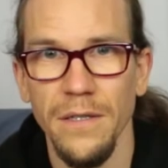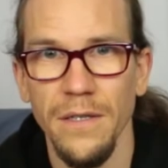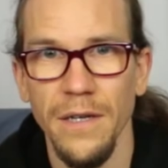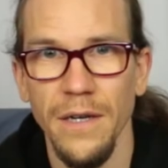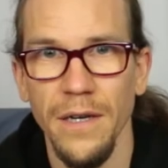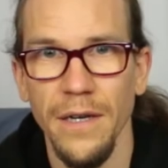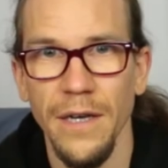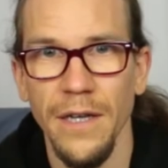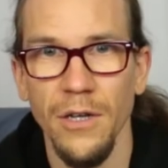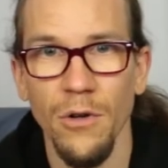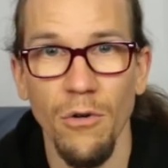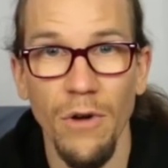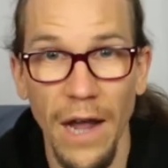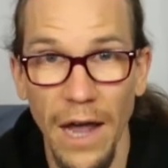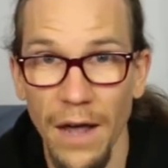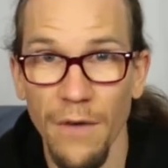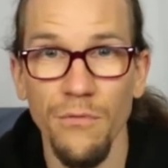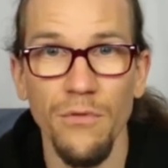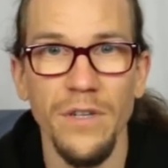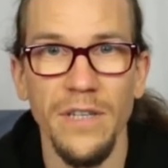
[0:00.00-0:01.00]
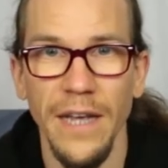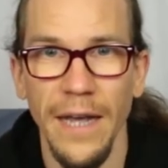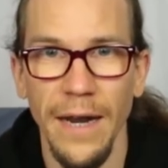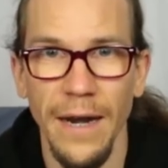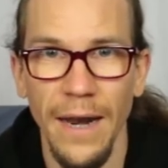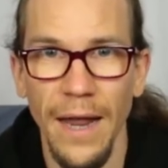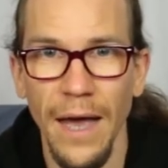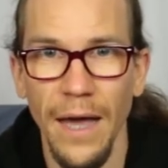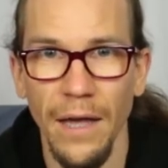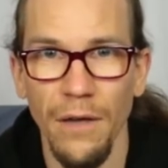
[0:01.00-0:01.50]
in your everyday
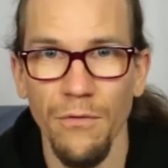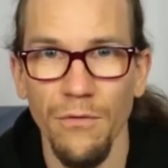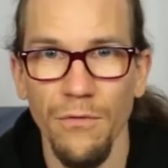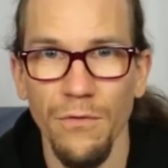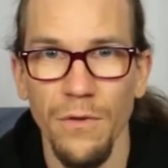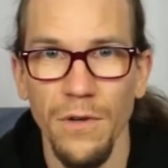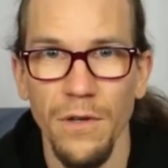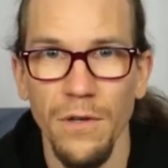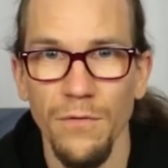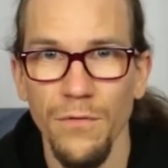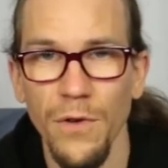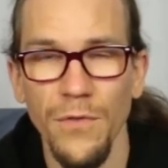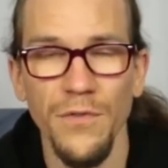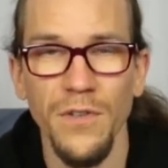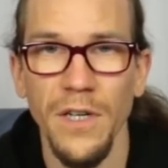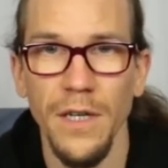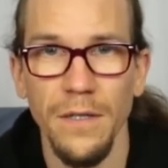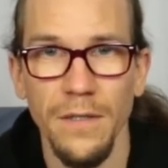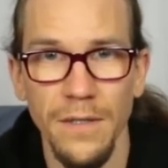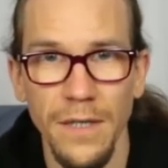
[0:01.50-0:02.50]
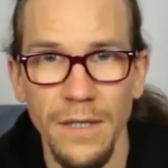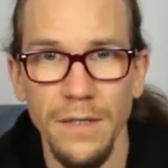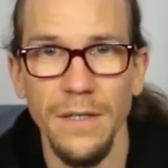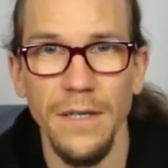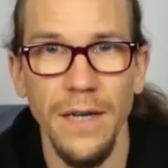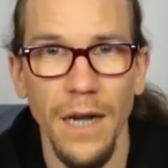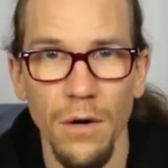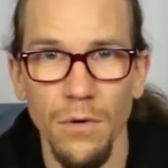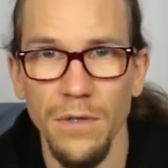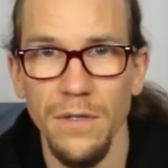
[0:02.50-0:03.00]
life, 15,
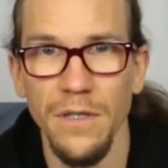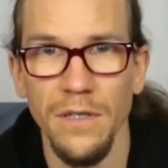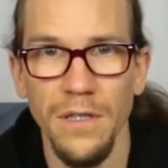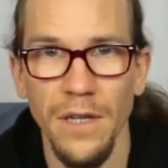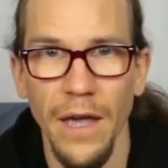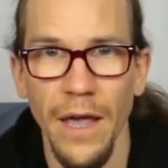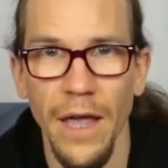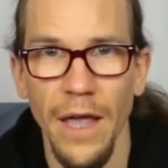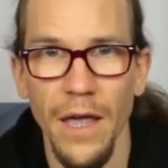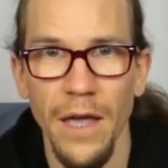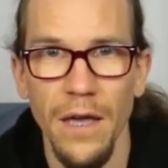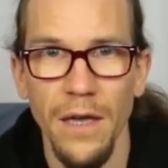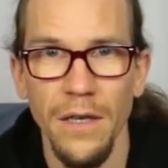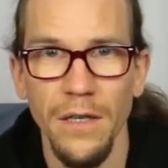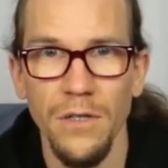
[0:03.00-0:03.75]
16 hours a day,